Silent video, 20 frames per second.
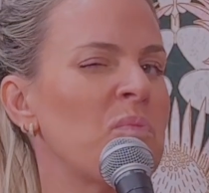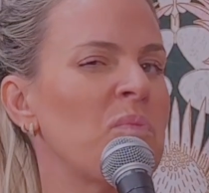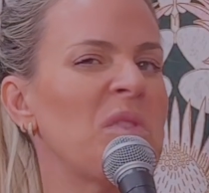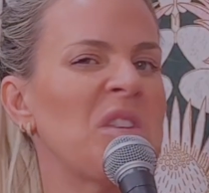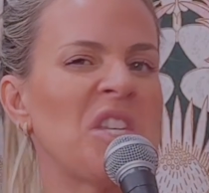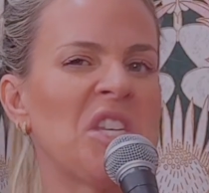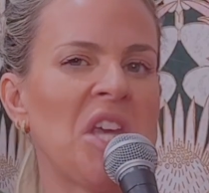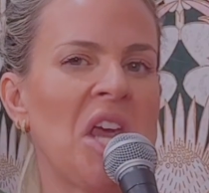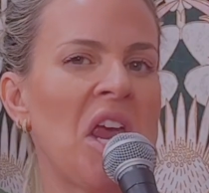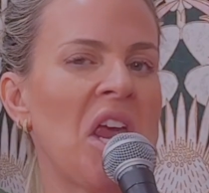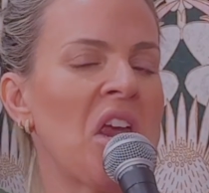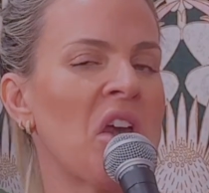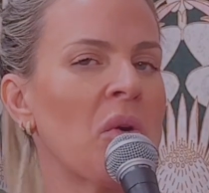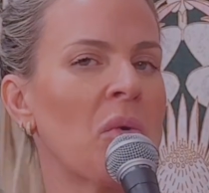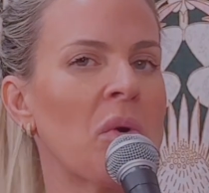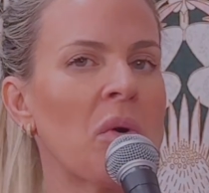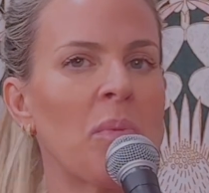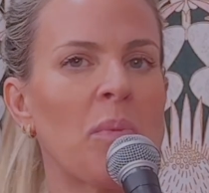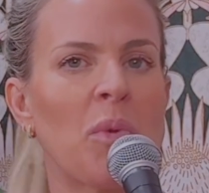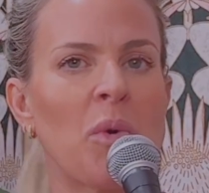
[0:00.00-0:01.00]

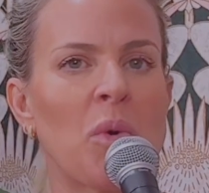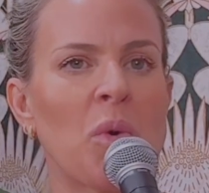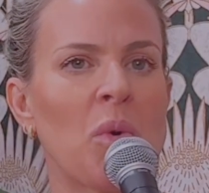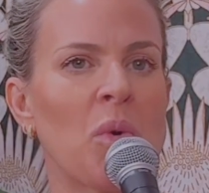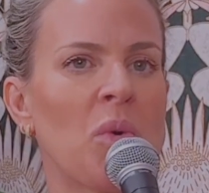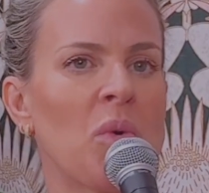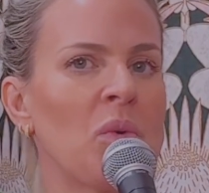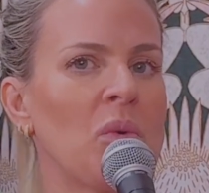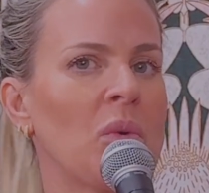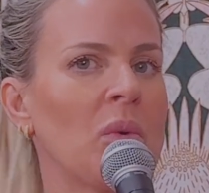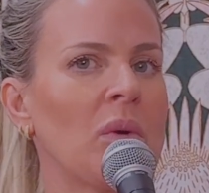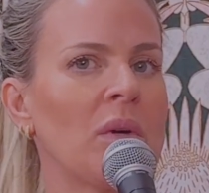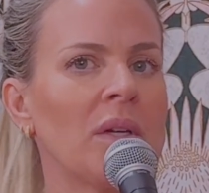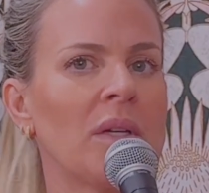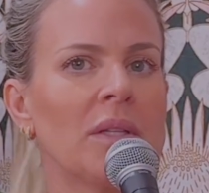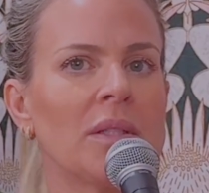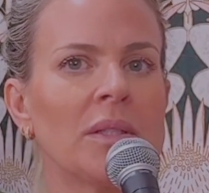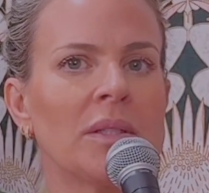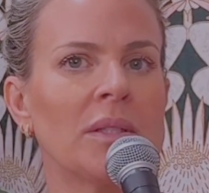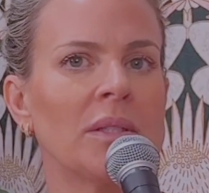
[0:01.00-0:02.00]
terrible.
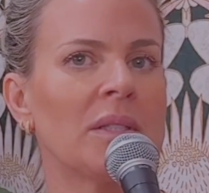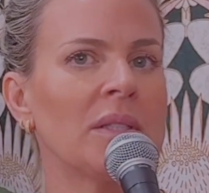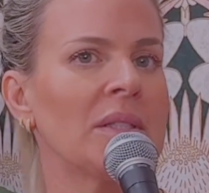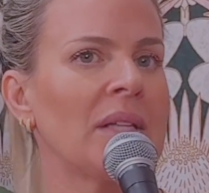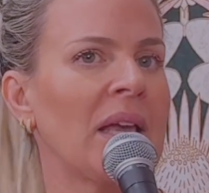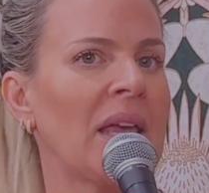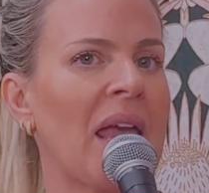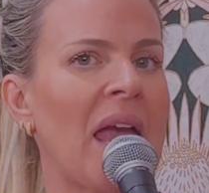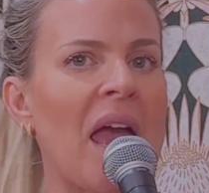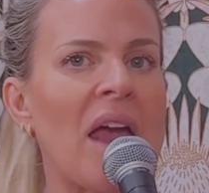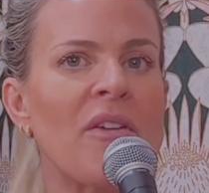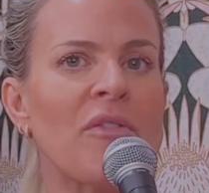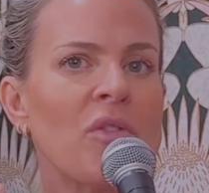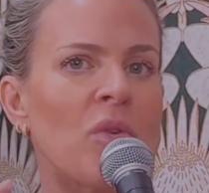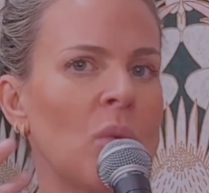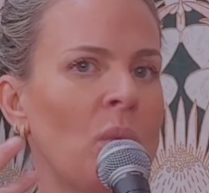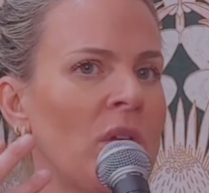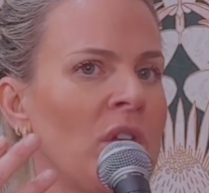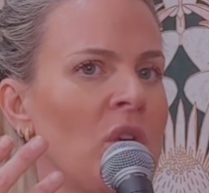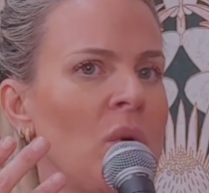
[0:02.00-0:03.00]
Like,
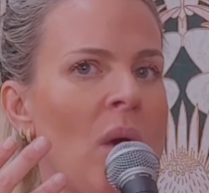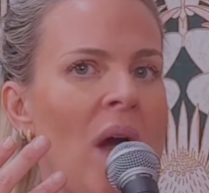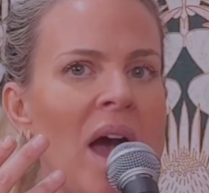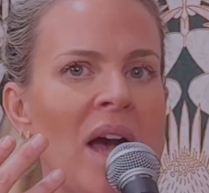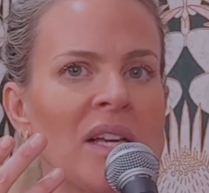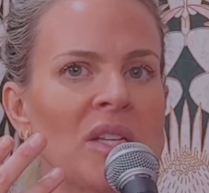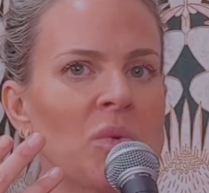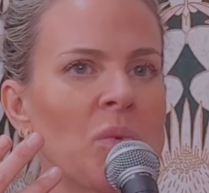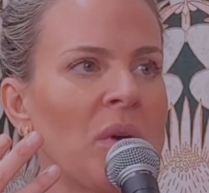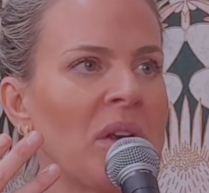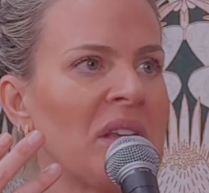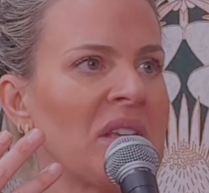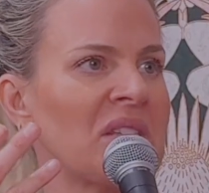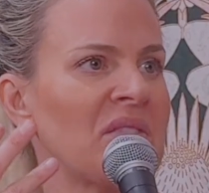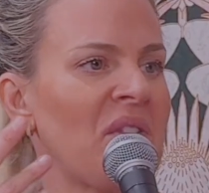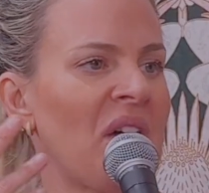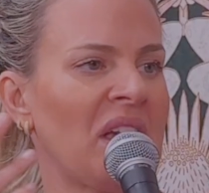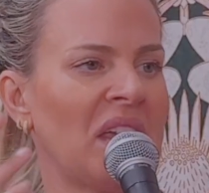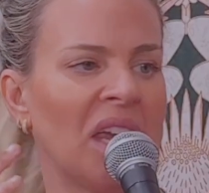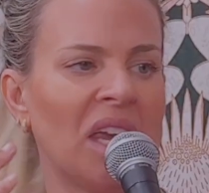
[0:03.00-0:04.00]
everyone who has one is
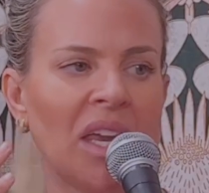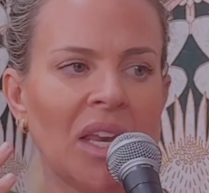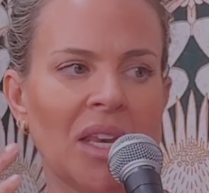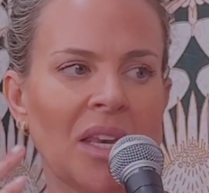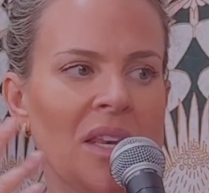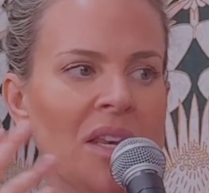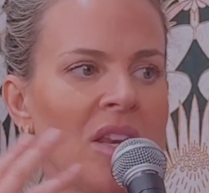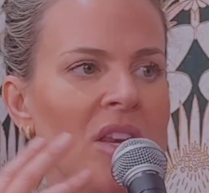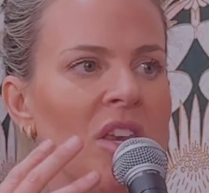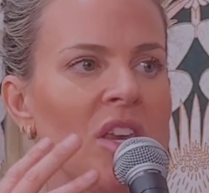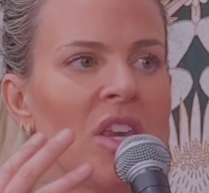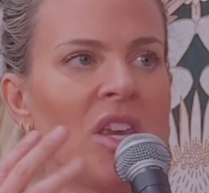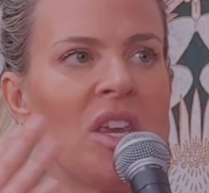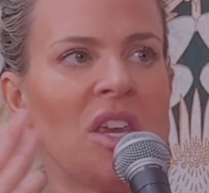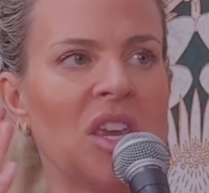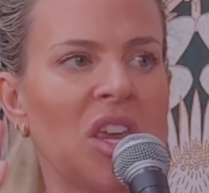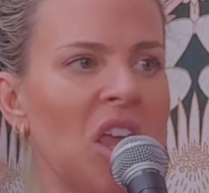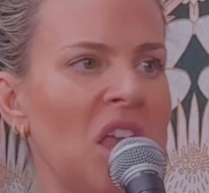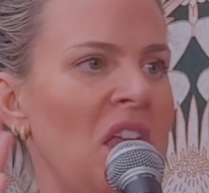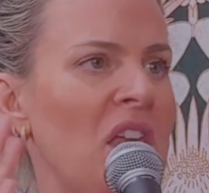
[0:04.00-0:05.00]
fucking
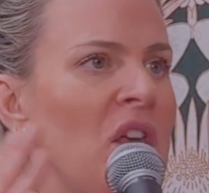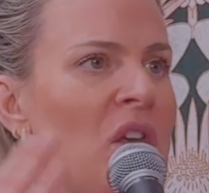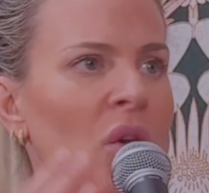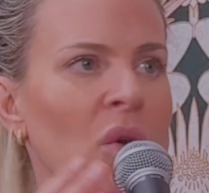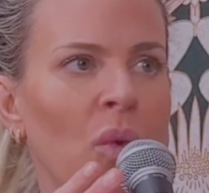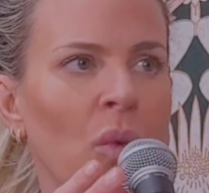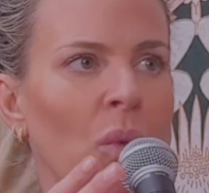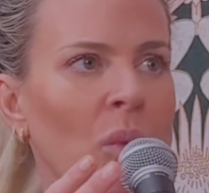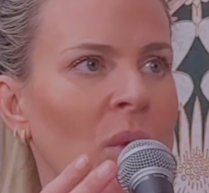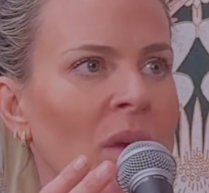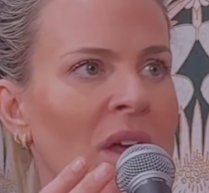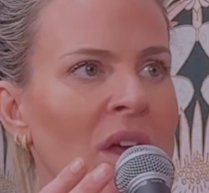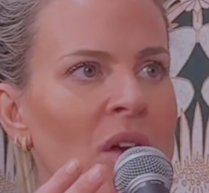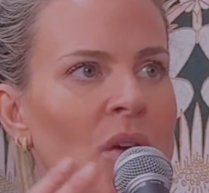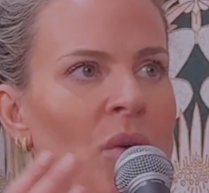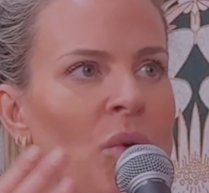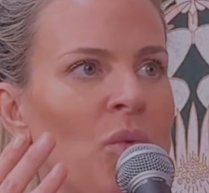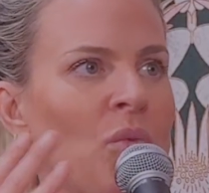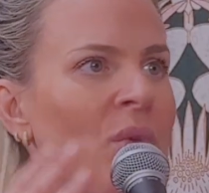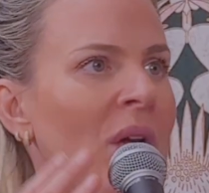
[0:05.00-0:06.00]
ew,
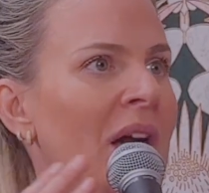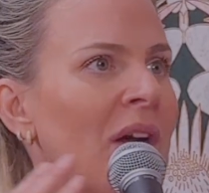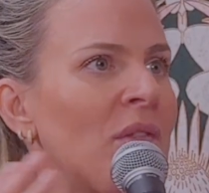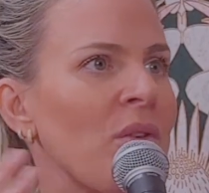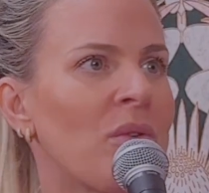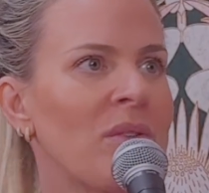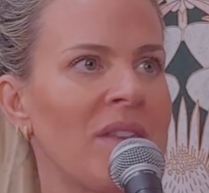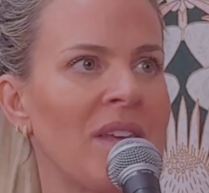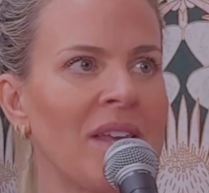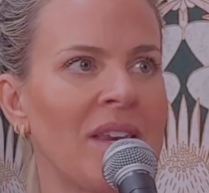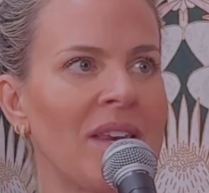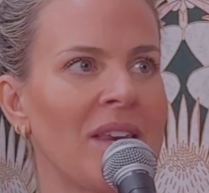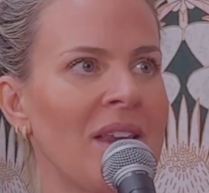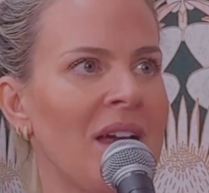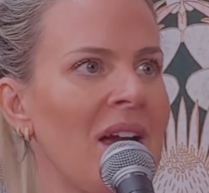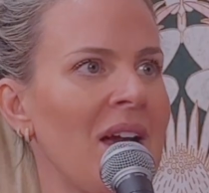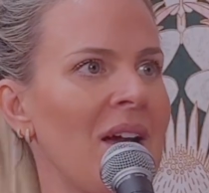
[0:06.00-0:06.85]
rather than.